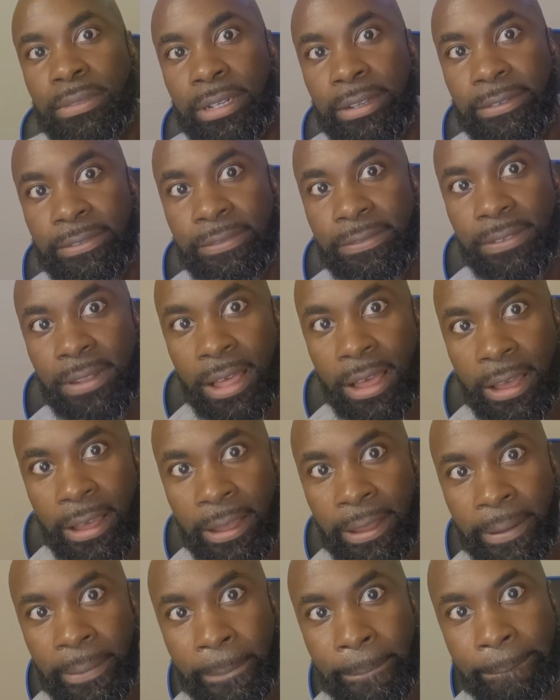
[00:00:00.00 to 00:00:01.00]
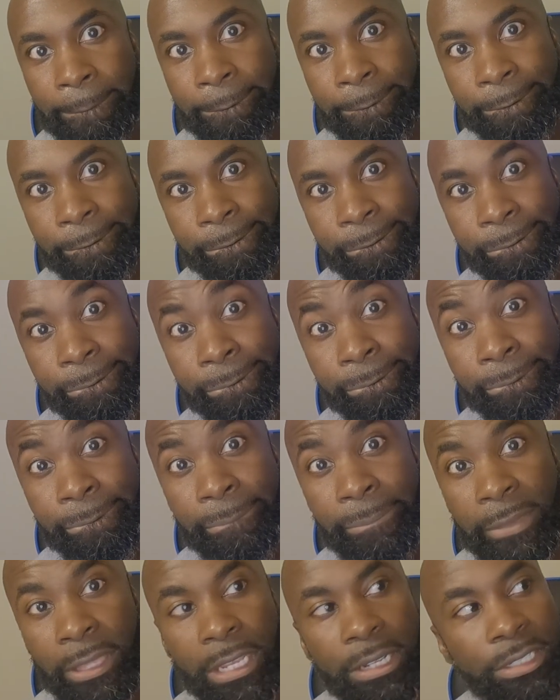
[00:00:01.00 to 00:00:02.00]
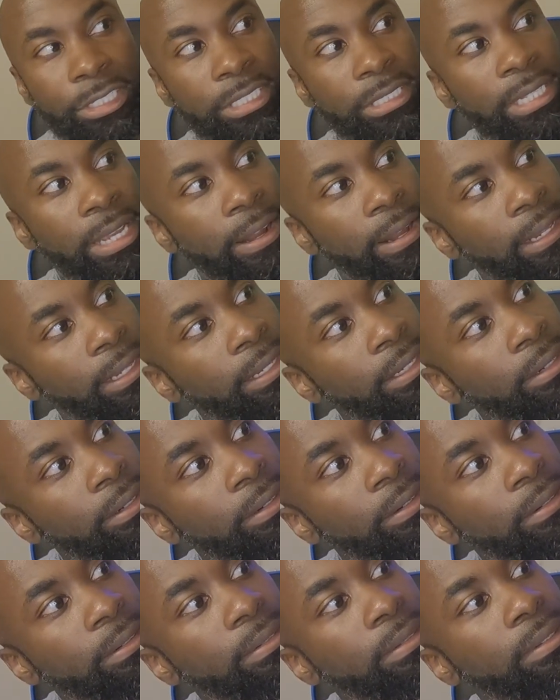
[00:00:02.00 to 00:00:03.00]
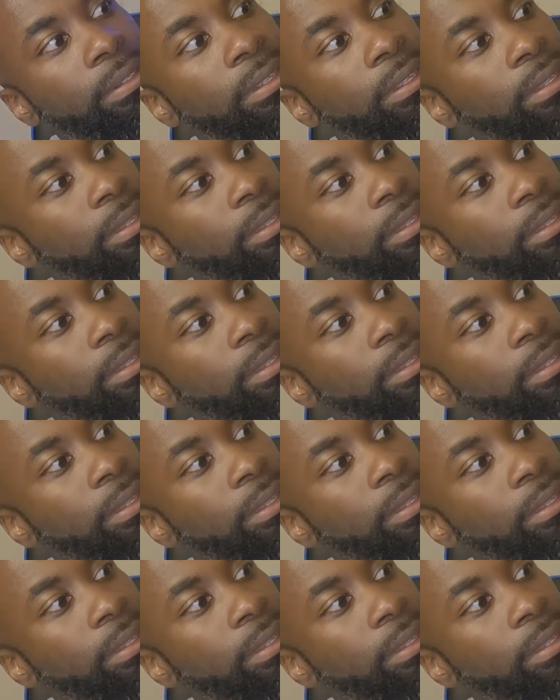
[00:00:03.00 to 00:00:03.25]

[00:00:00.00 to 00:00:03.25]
when I fly, just how I learned.